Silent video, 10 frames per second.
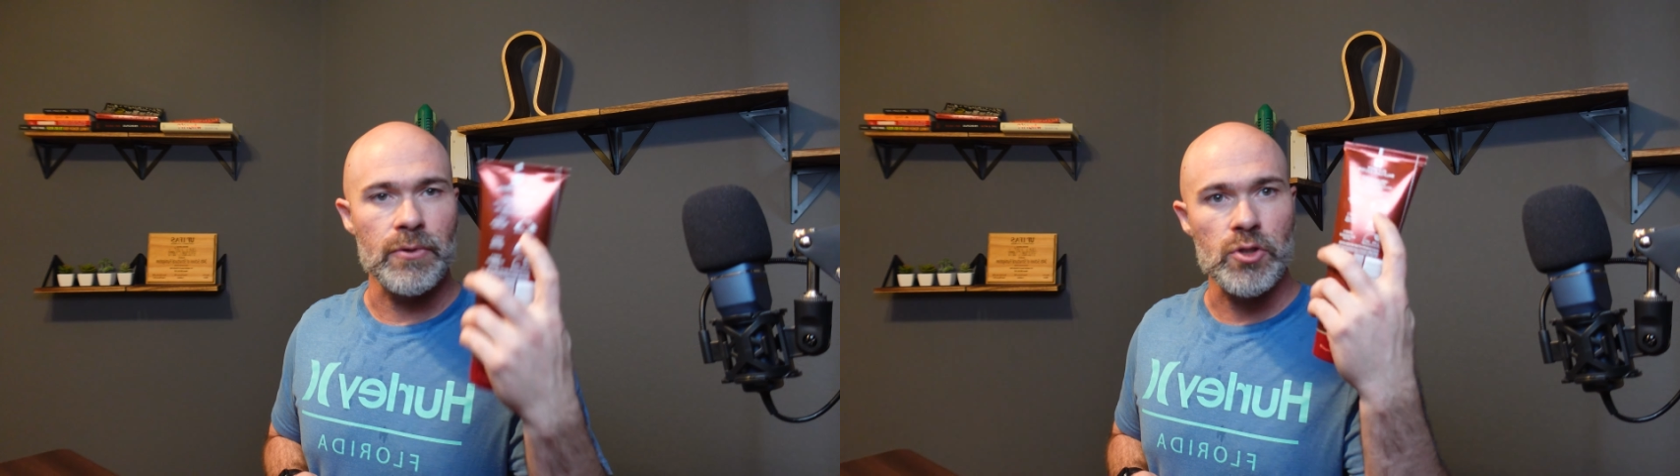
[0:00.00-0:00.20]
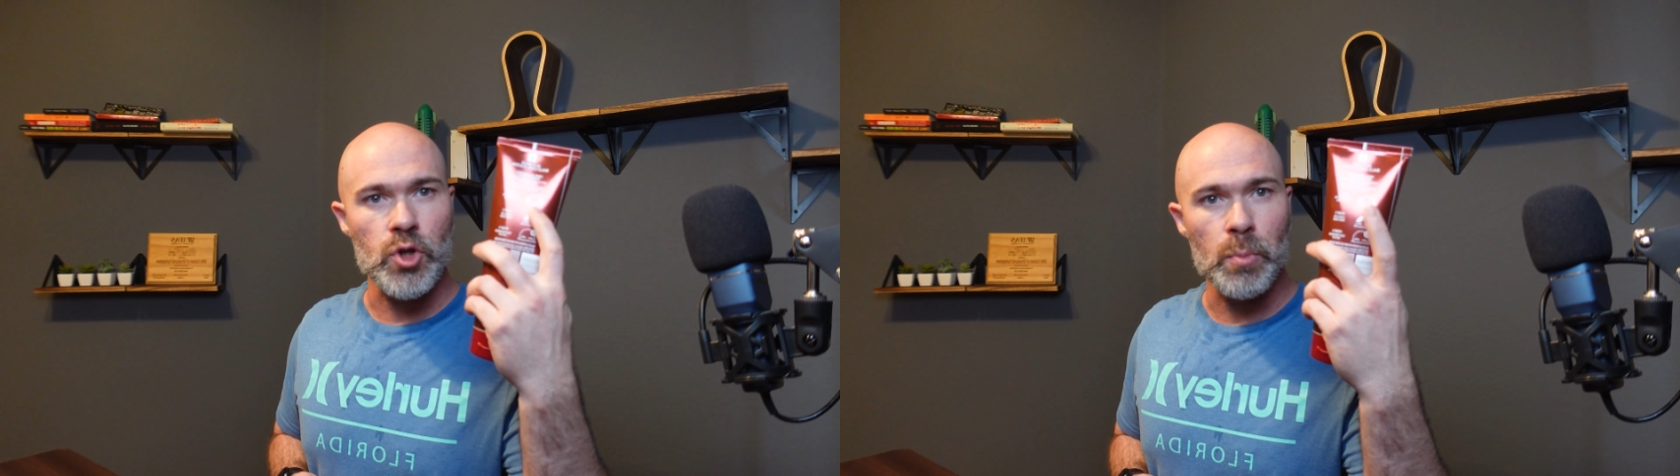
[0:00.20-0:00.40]

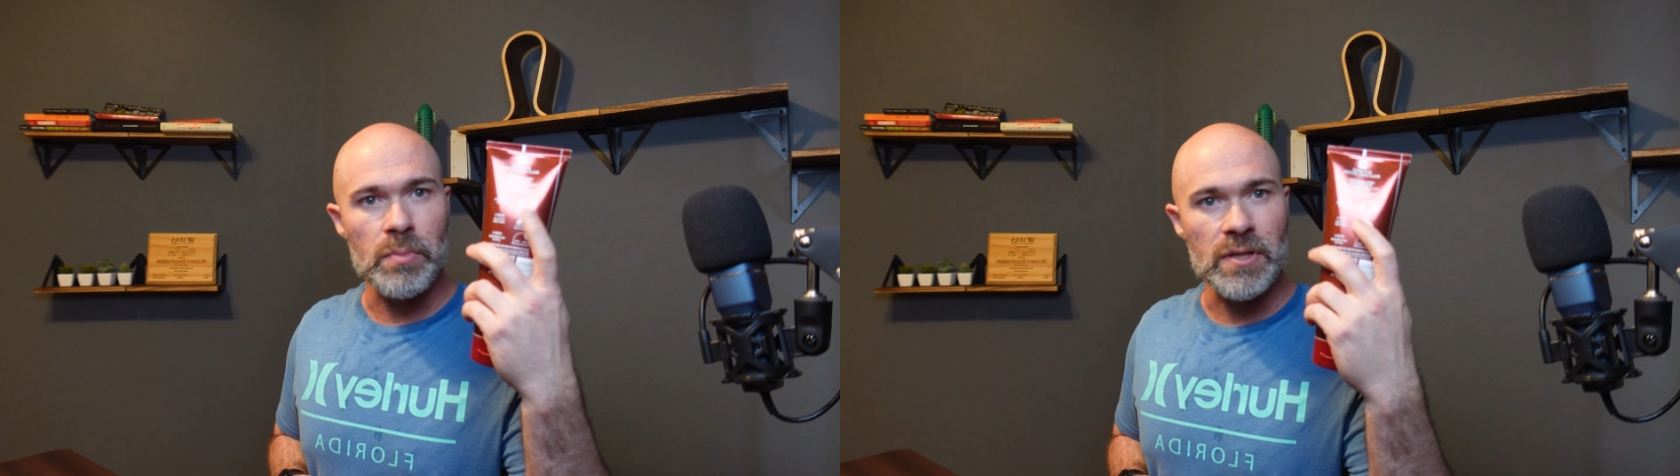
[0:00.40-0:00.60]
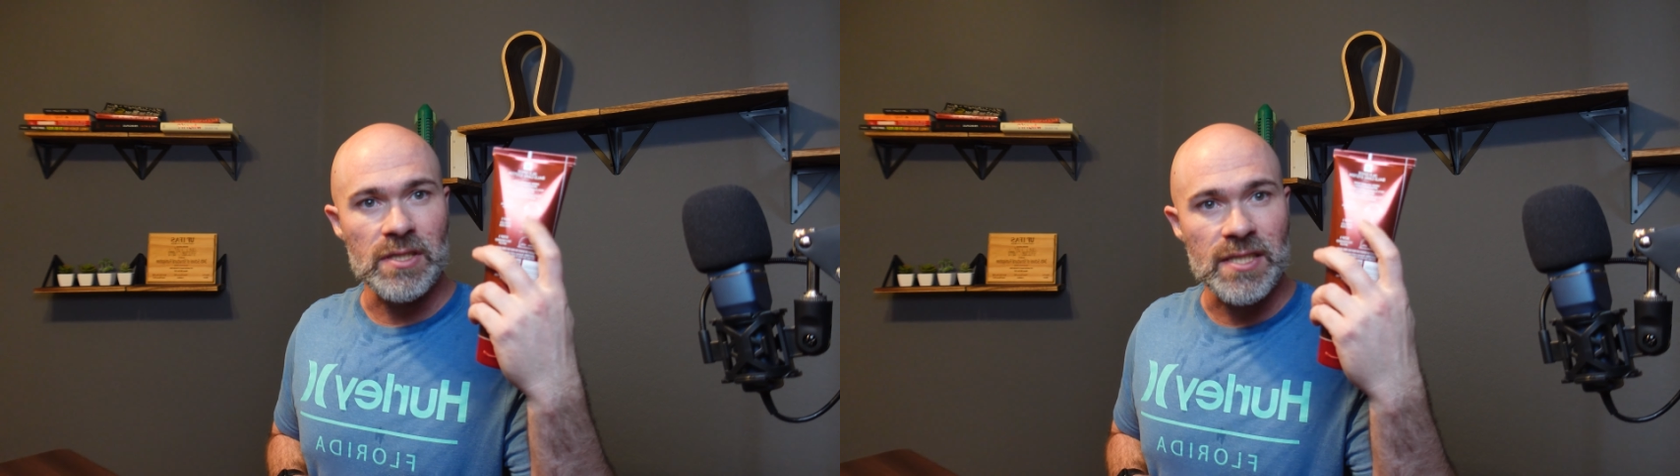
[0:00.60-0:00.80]

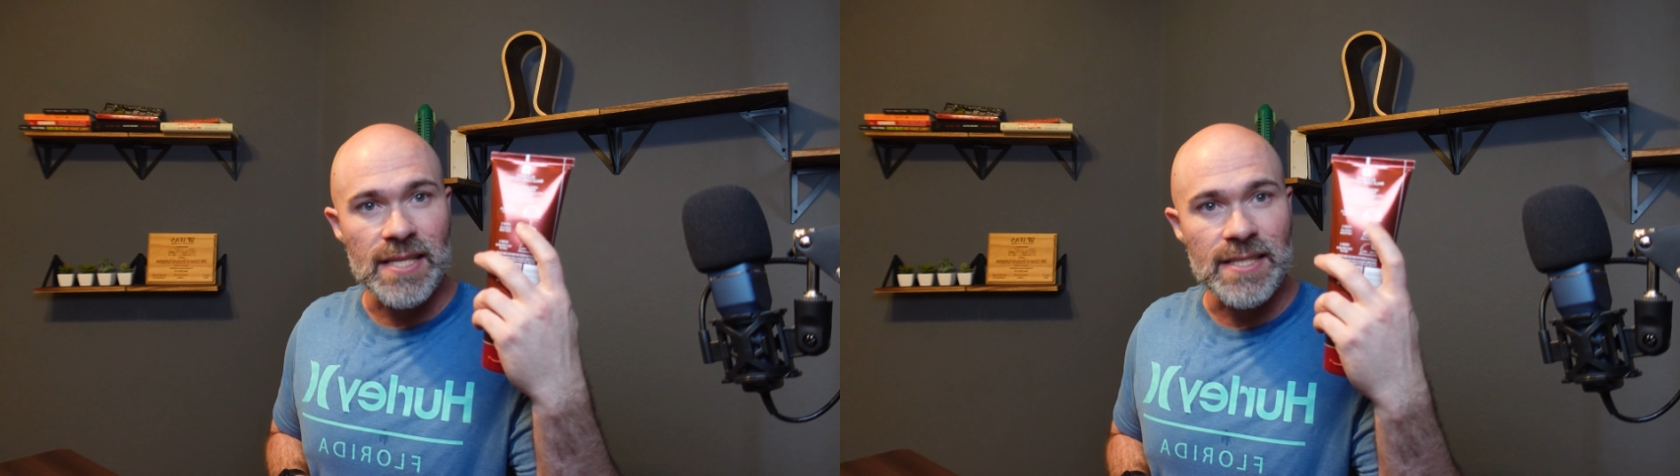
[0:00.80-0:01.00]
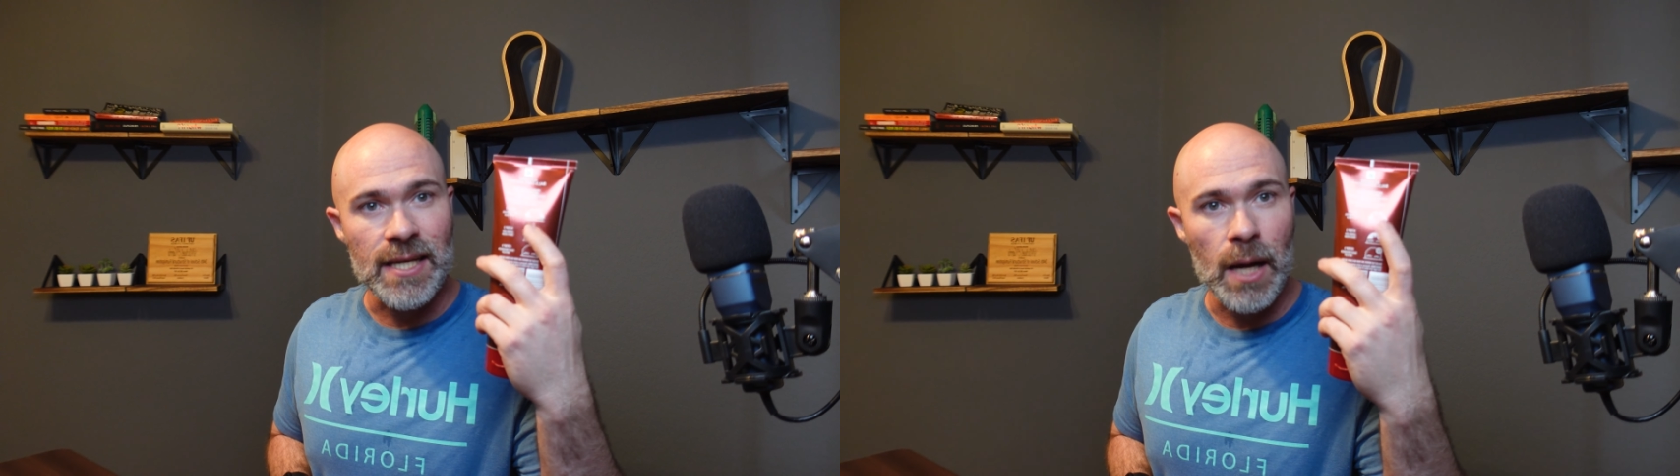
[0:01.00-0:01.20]

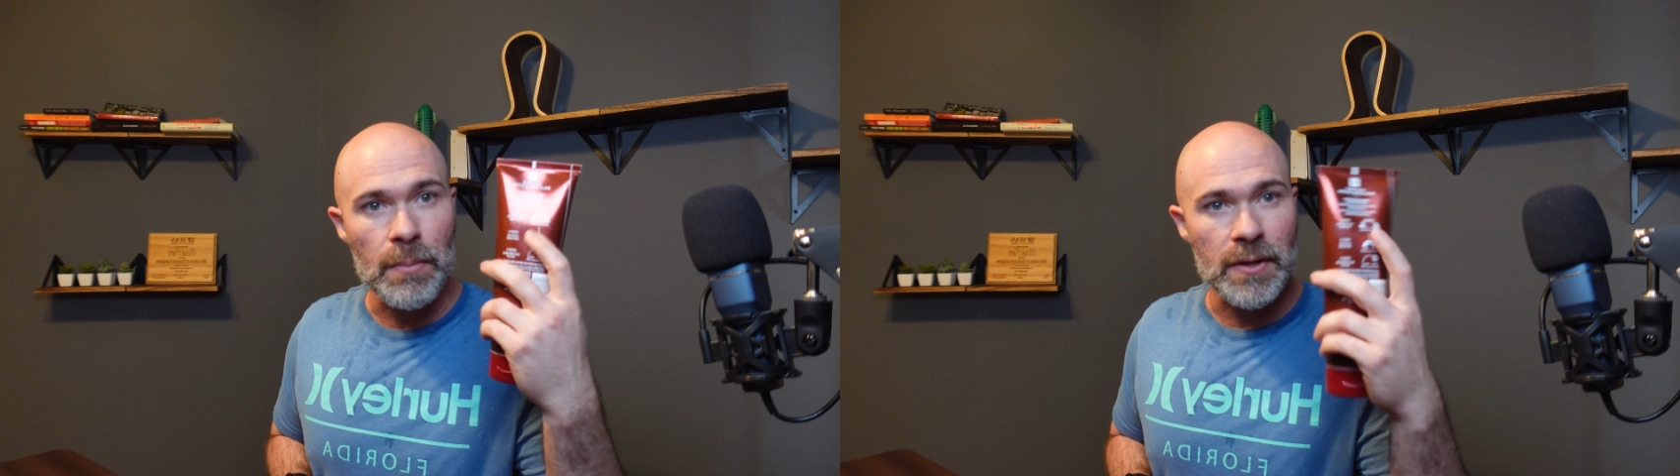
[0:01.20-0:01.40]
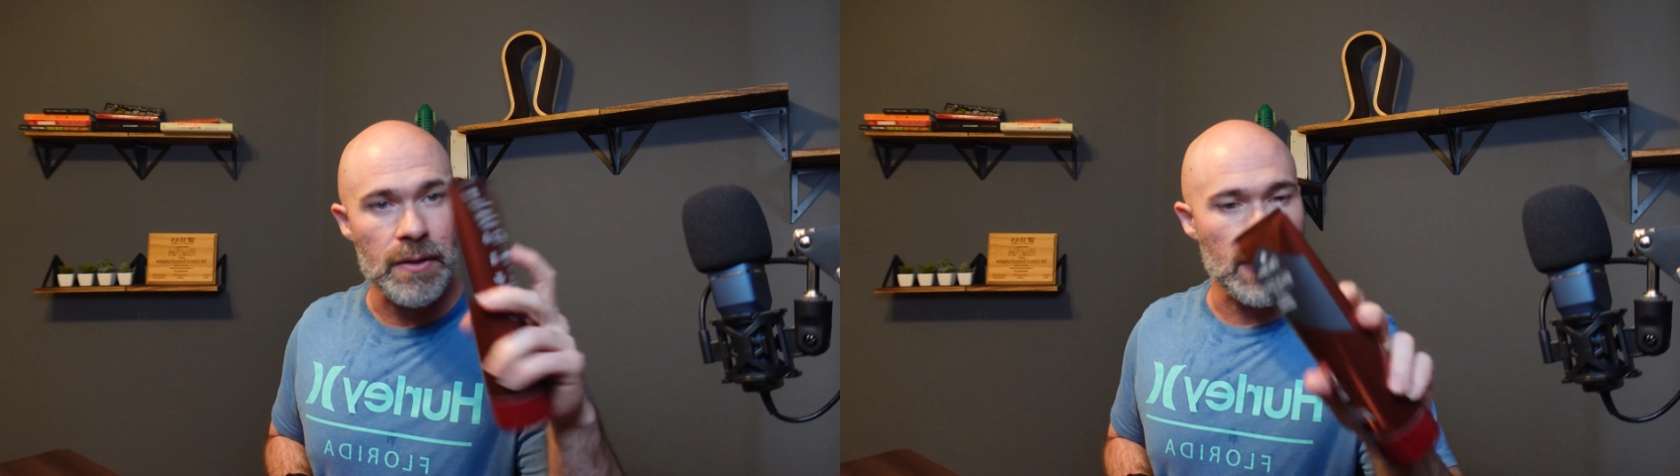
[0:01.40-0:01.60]
sudsing up
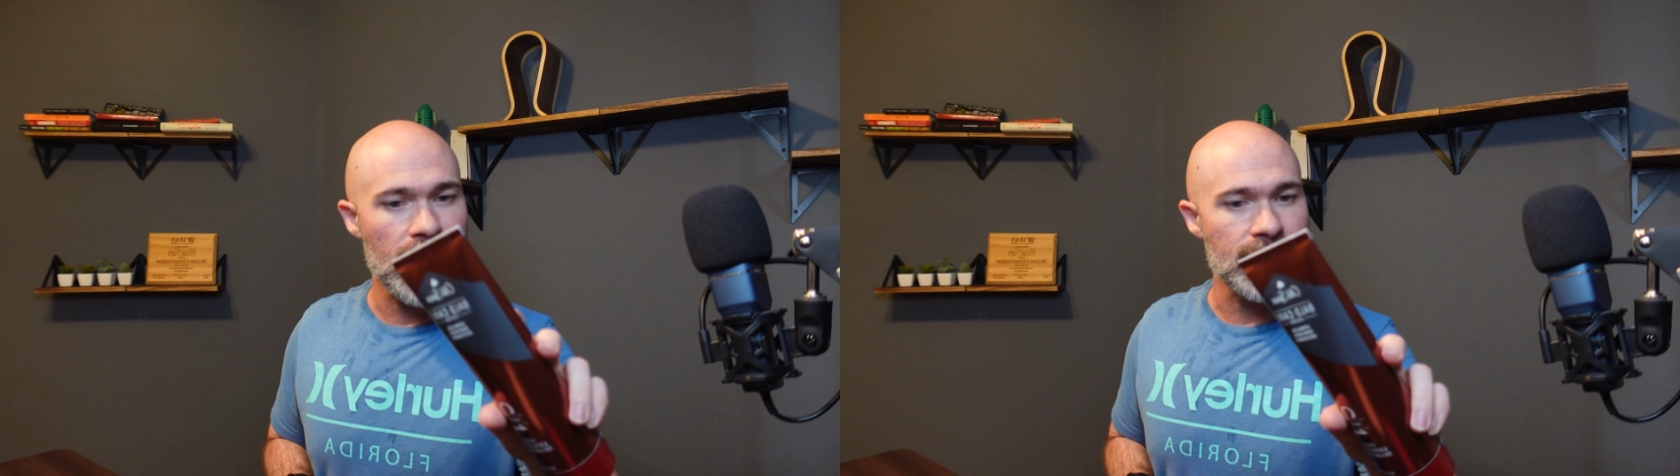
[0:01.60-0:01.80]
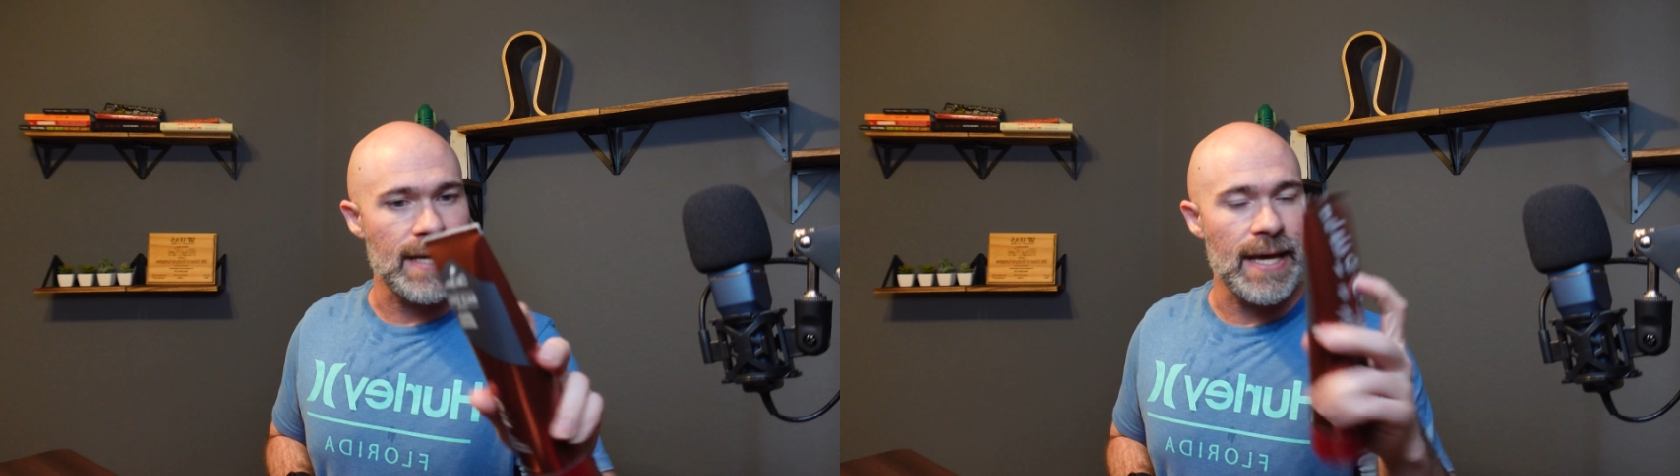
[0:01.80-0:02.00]
on the
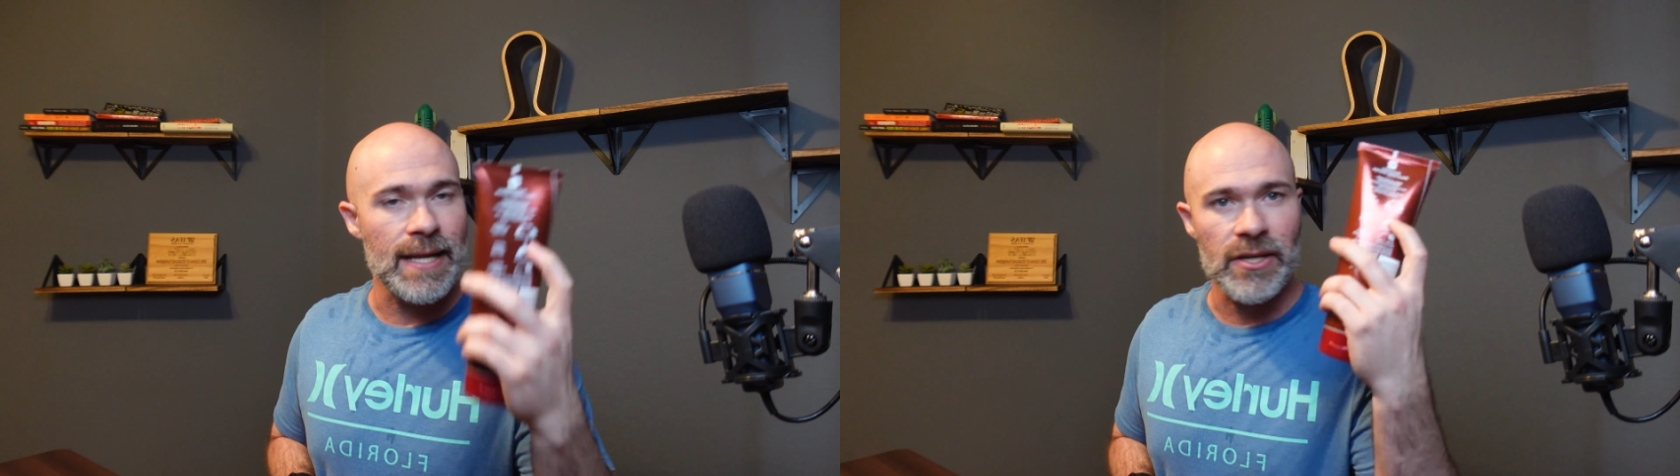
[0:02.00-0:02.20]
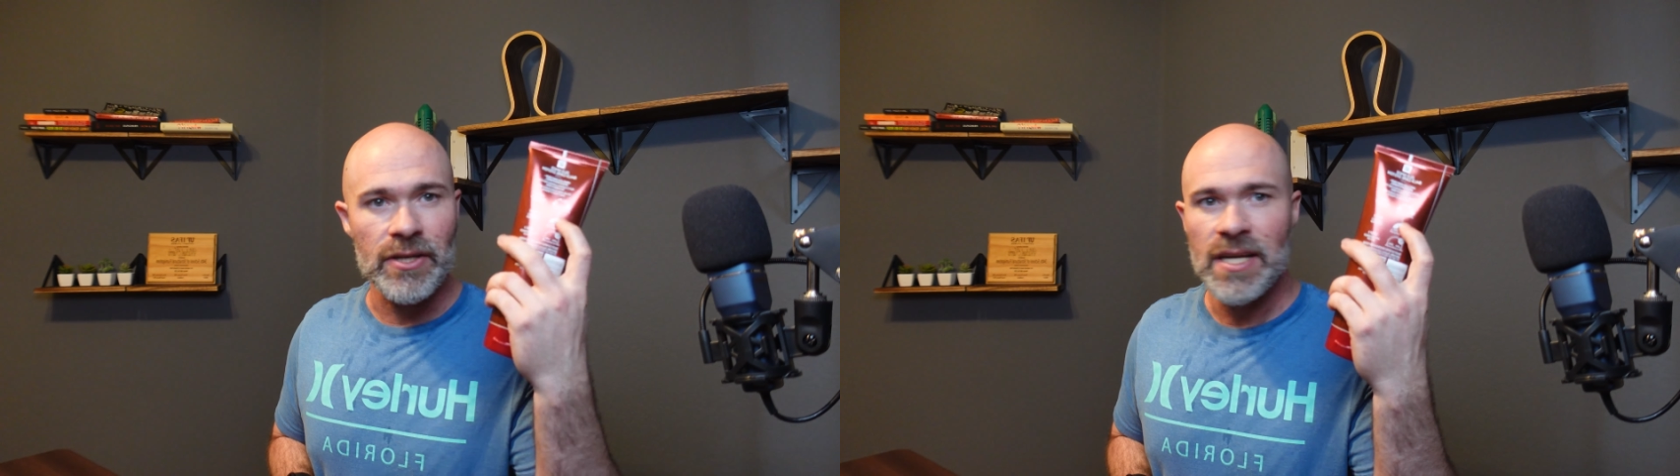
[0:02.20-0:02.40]
guy's head
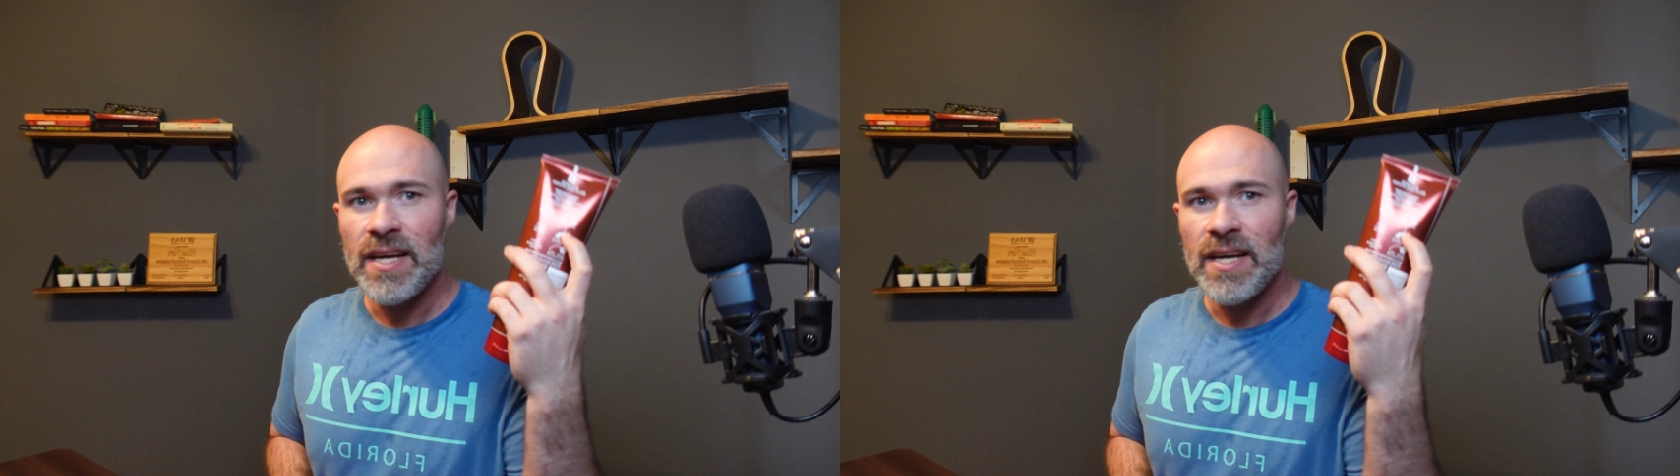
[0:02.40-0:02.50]
here.